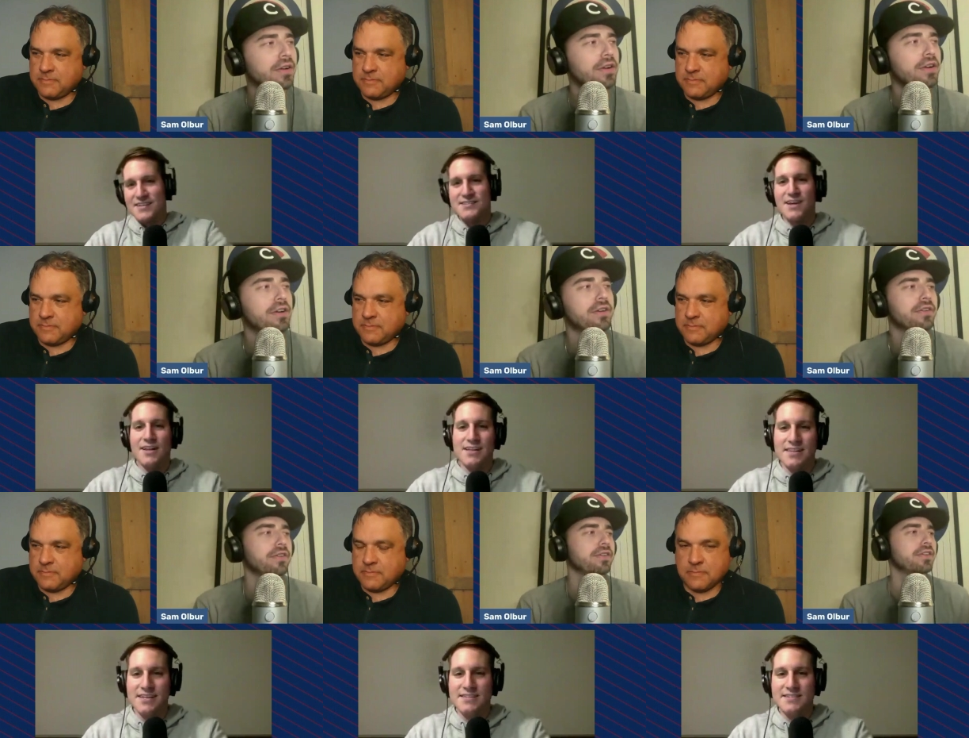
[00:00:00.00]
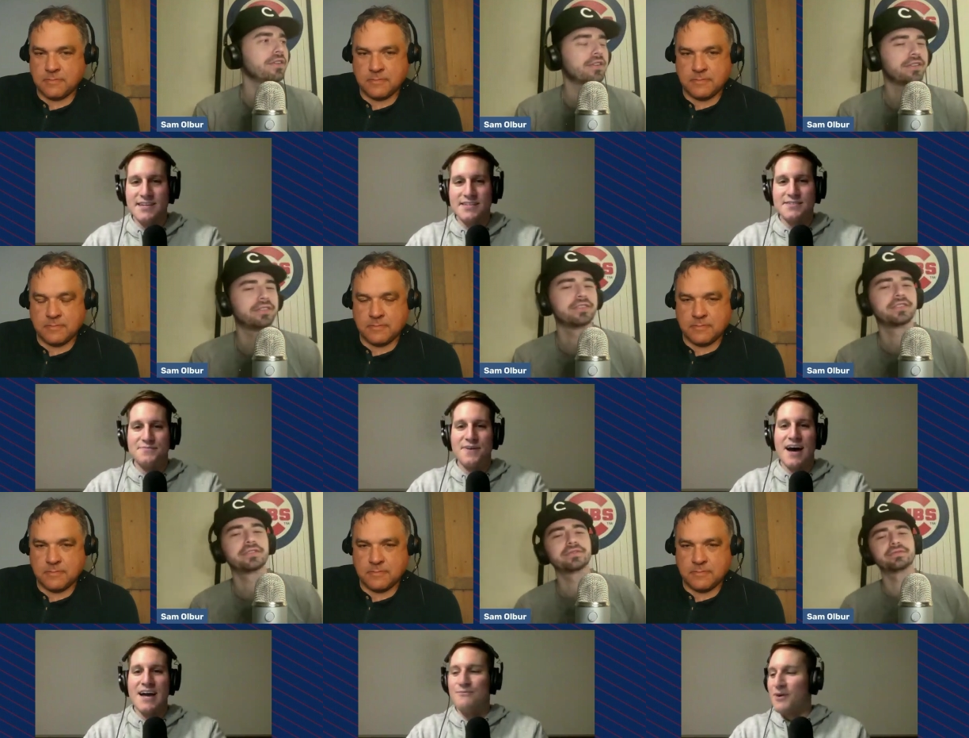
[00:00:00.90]
Speaker 1: Uh, Sully leads six to
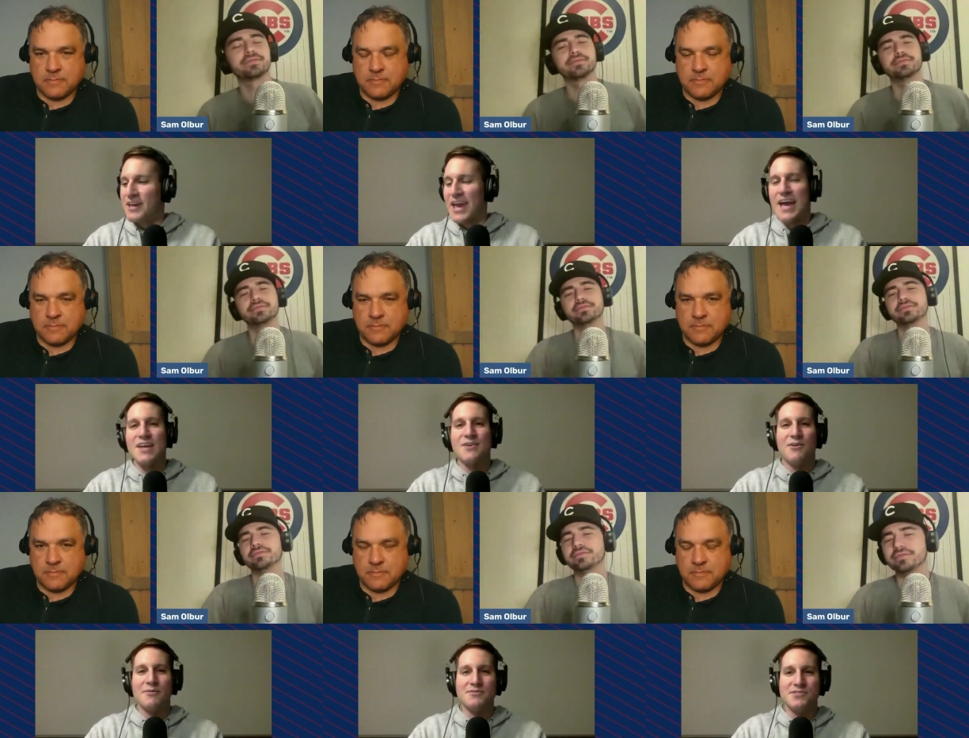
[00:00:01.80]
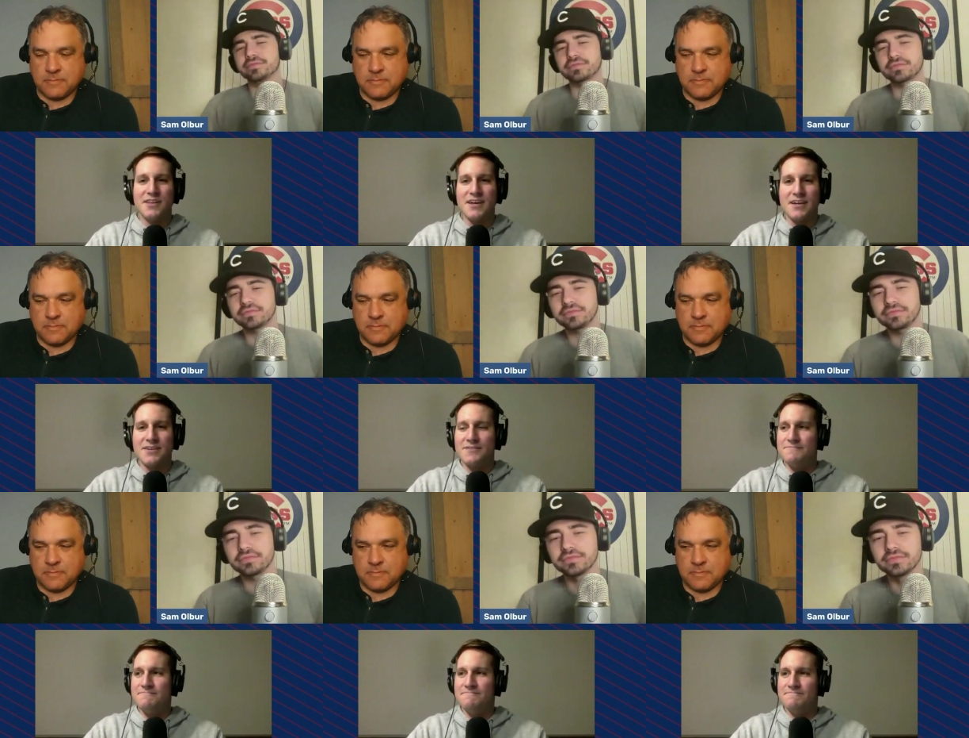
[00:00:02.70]
five. What category would you like,
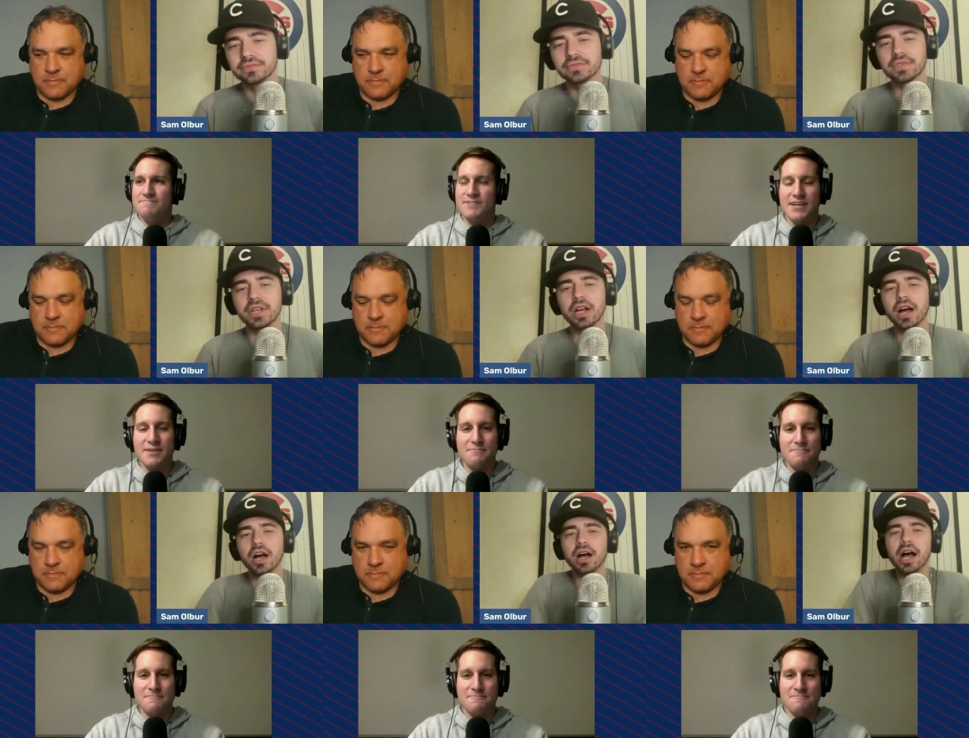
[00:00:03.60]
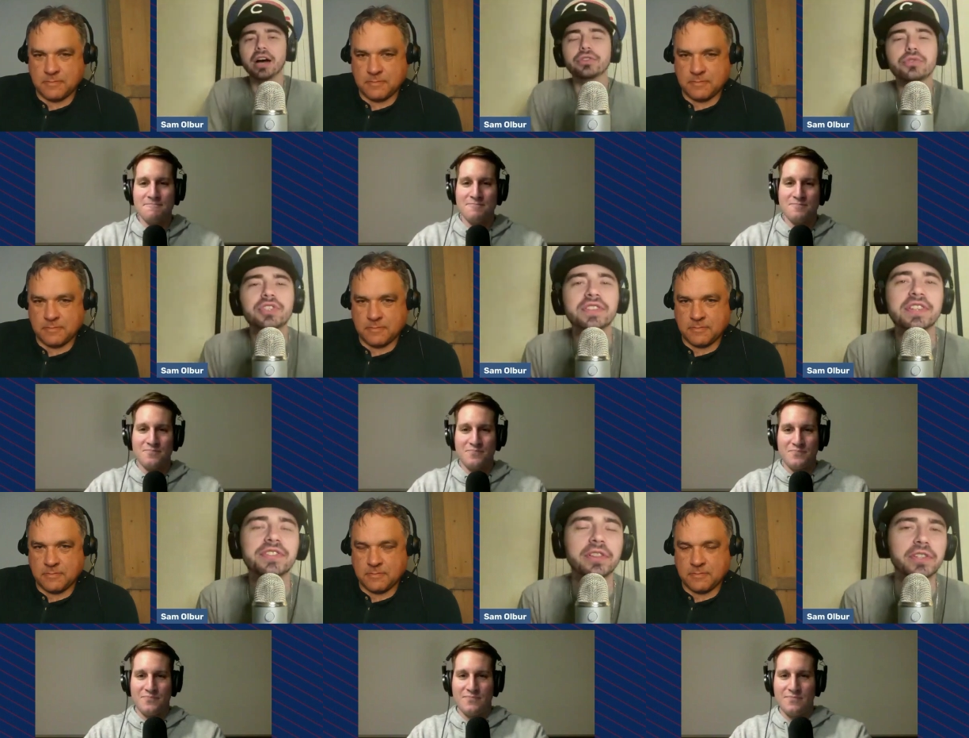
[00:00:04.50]
Sam?
Speaker 2: Uh, I'll do
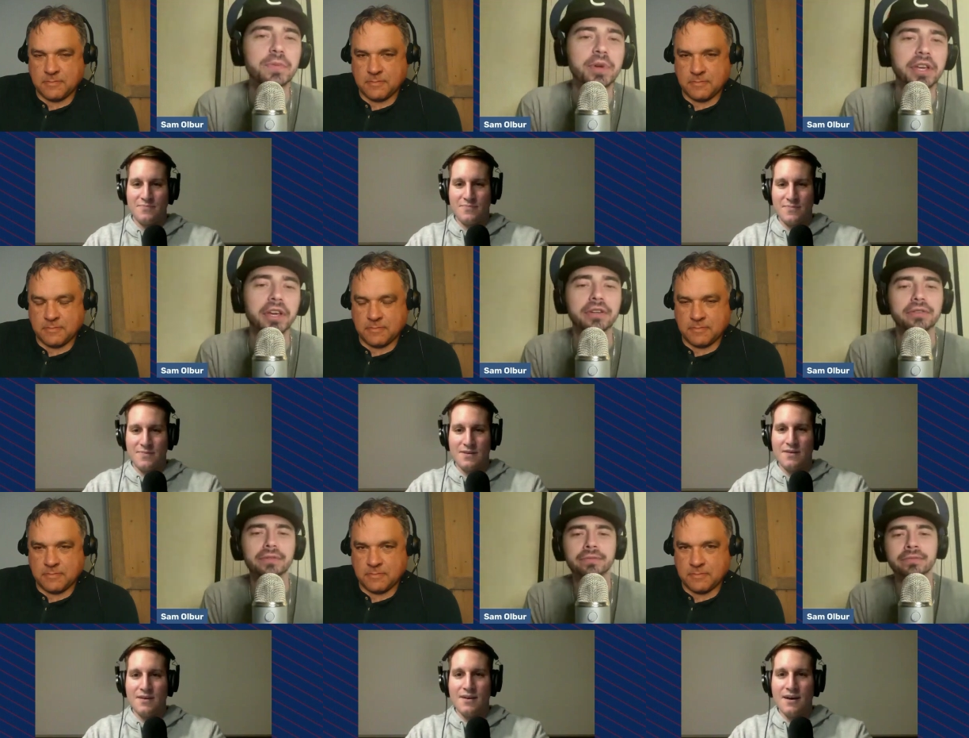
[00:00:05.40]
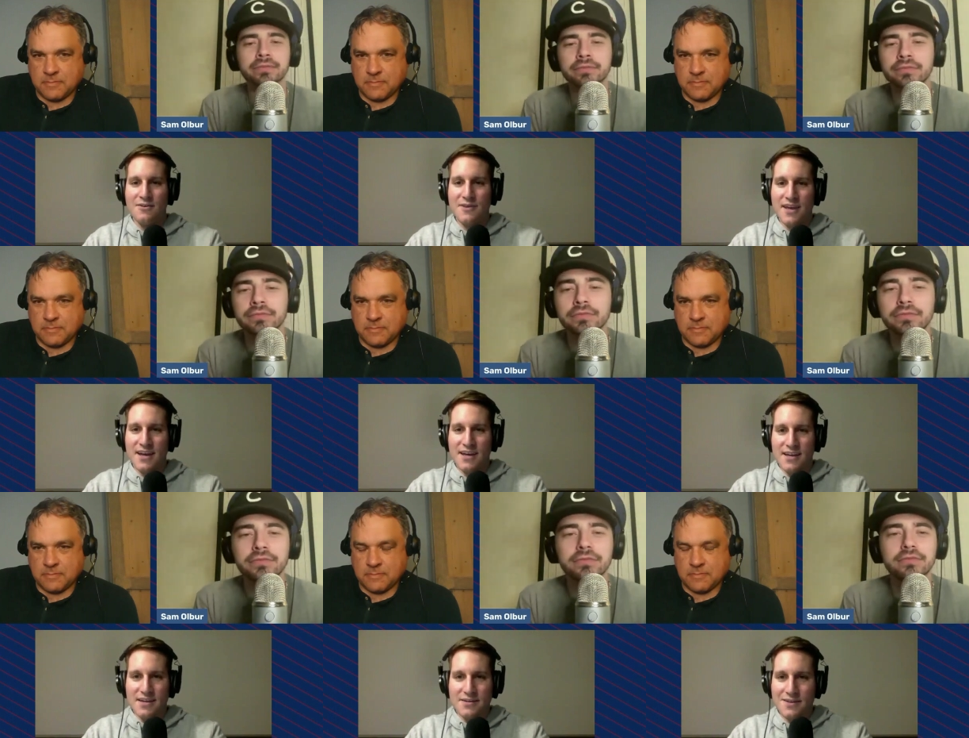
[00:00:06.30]
statistically speaking.
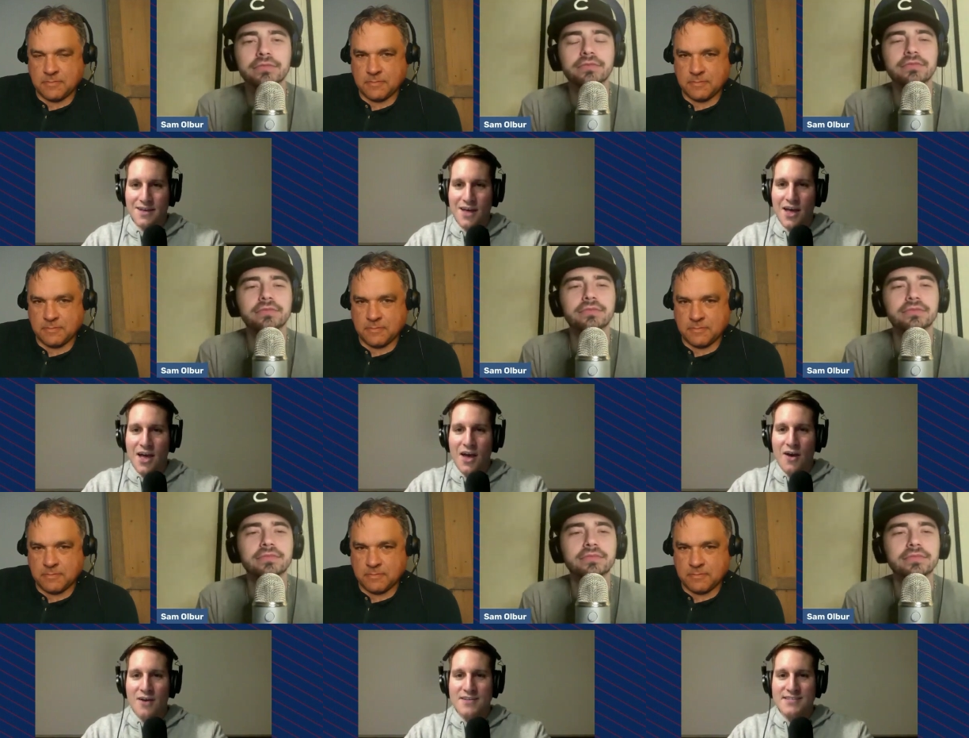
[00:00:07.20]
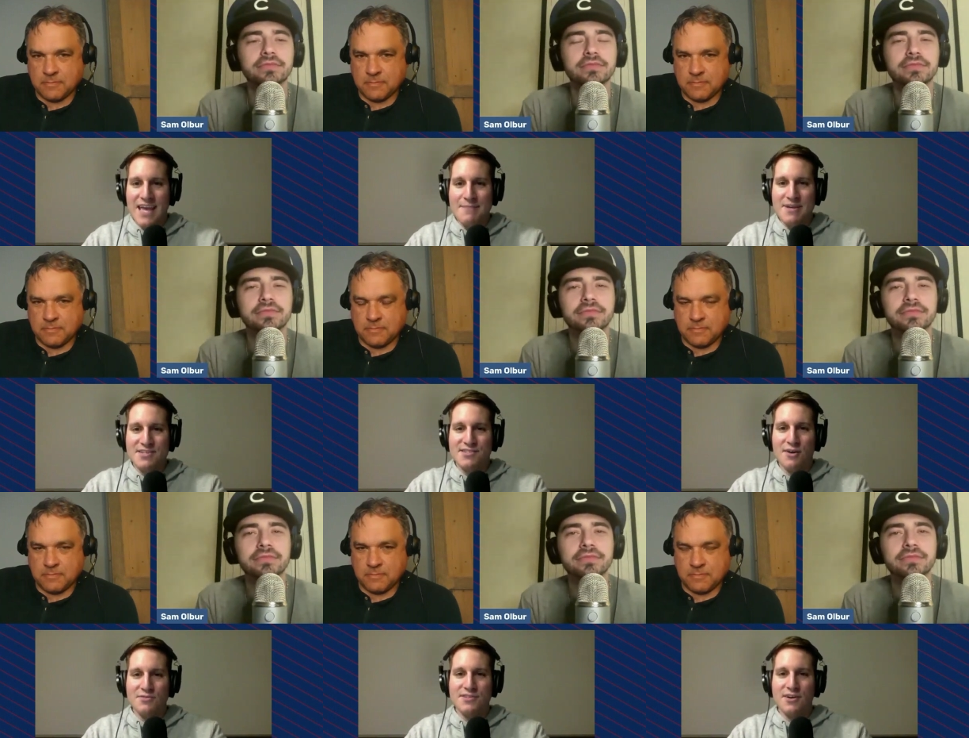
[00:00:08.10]
Speaker 1: Okay. Sammy
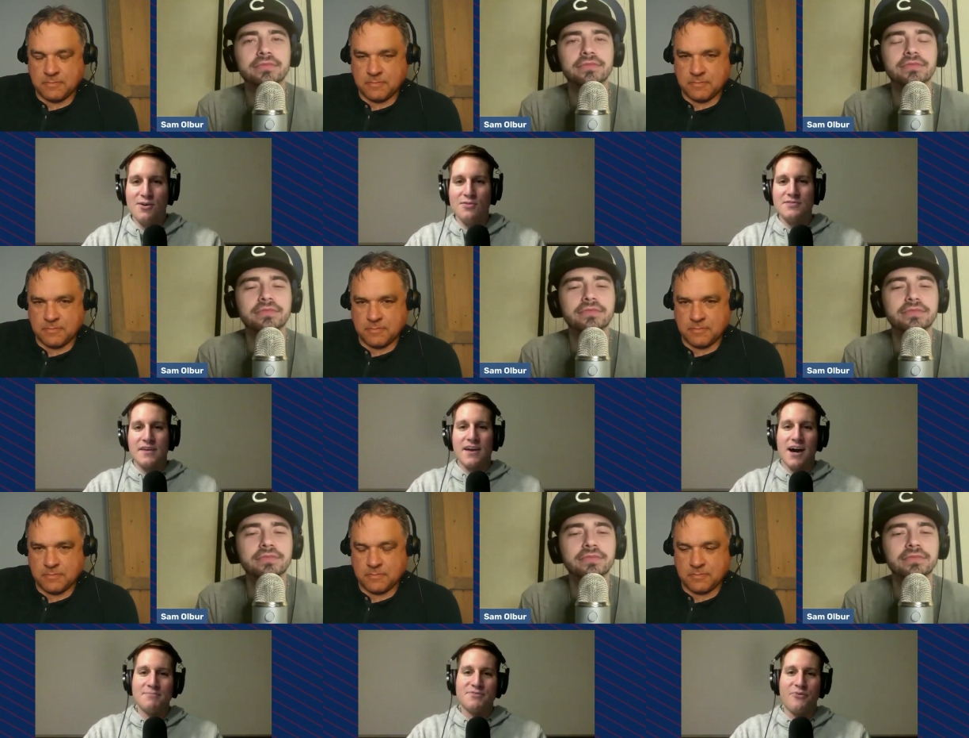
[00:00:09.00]
Sosa holds the Cubs